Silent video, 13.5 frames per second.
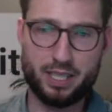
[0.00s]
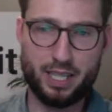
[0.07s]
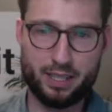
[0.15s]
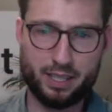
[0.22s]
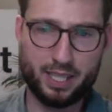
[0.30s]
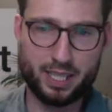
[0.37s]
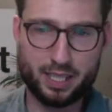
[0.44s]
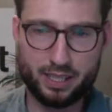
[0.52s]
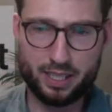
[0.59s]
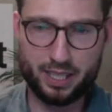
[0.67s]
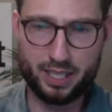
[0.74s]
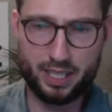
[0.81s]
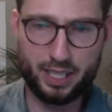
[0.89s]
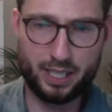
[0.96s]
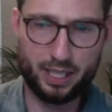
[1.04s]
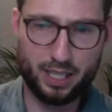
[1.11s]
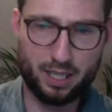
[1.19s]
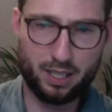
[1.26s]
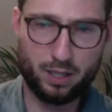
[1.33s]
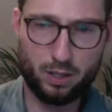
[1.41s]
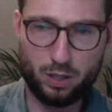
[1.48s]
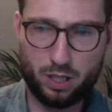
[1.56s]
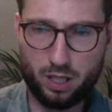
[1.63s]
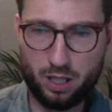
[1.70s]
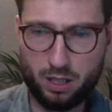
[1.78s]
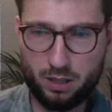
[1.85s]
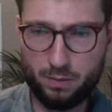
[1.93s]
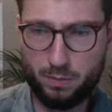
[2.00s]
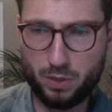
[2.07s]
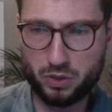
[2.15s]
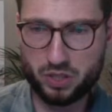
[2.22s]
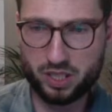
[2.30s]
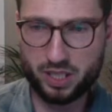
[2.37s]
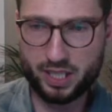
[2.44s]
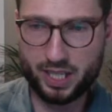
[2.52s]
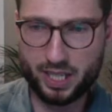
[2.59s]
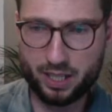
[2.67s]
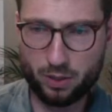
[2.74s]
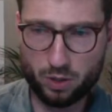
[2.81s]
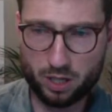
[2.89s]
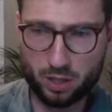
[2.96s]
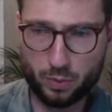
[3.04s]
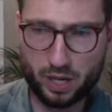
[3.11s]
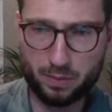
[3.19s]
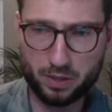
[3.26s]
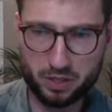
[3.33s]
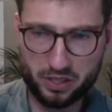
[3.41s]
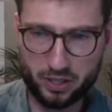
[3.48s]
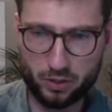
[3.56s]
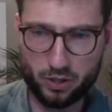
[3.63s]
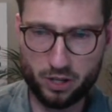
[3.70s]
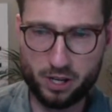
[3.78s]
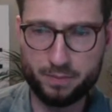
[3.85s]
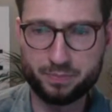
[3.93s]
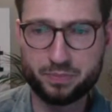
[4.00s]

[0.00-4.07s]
I think they are mostly in order. We are mostly in order.